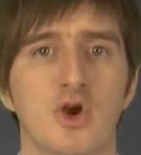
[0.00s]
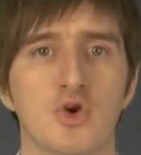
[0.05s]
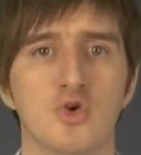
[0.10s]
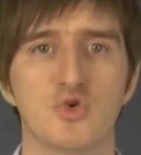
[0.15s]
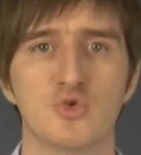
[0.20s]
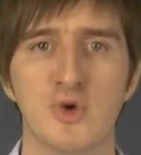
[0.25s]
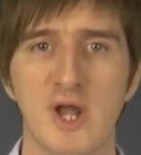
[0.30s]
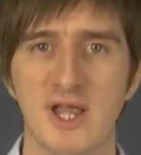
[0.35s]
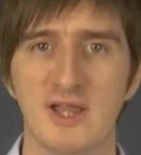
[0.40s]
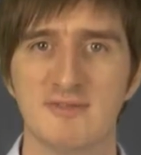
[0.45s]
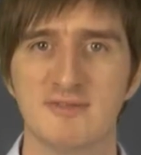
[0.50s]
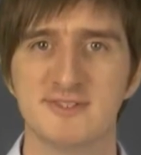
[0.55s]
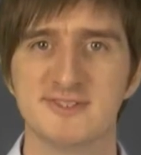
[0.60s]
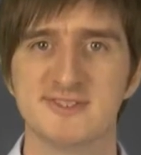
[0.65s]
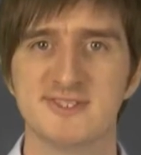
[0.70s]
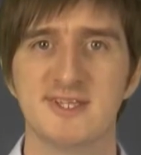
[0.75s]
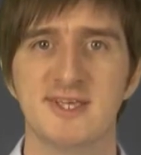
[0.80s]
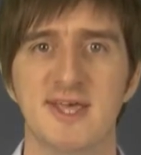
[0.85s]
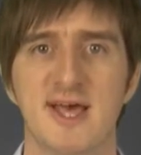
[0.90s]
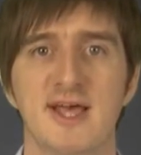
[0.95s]

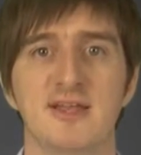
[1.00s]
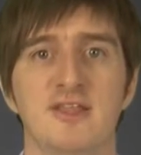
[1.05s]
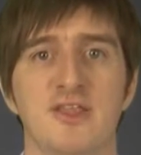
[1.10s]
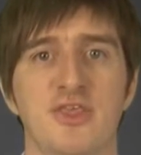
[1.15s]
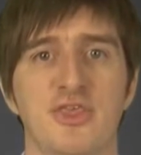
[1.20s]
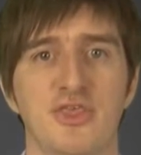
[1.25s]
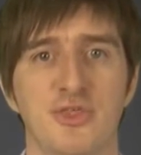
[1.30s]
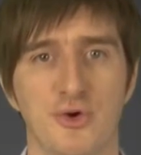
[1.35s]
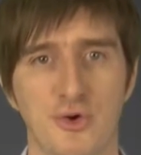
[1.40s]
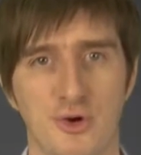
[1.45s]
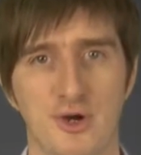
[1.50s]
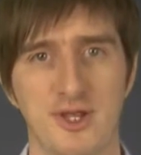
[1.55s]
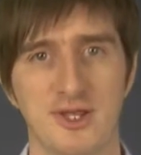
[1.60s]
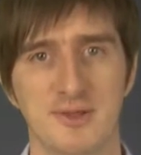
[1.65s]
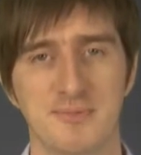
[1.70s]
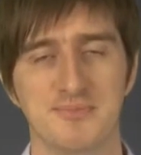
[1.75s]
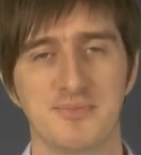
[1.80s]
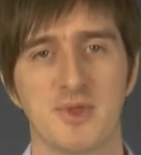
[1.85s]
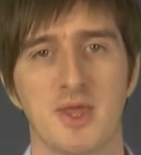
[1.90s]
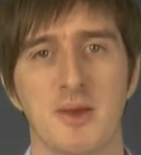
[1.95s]
relevancy and
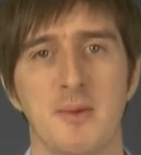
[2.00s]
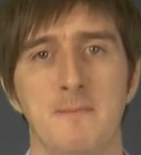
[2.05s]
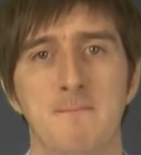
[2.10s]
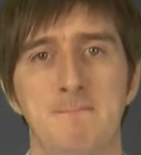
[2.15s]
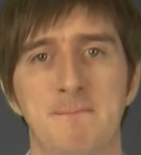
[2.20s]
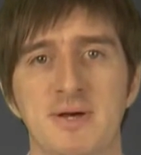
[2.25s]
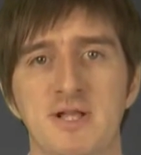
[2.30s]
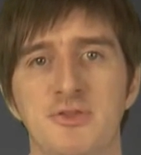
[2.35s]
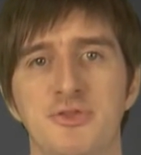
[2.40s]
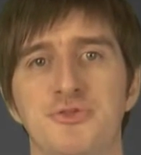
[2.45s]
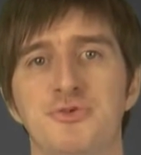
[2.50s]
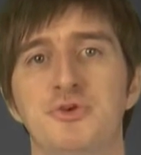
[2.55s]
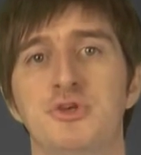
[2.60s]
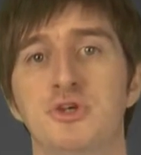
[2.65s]
authority, built through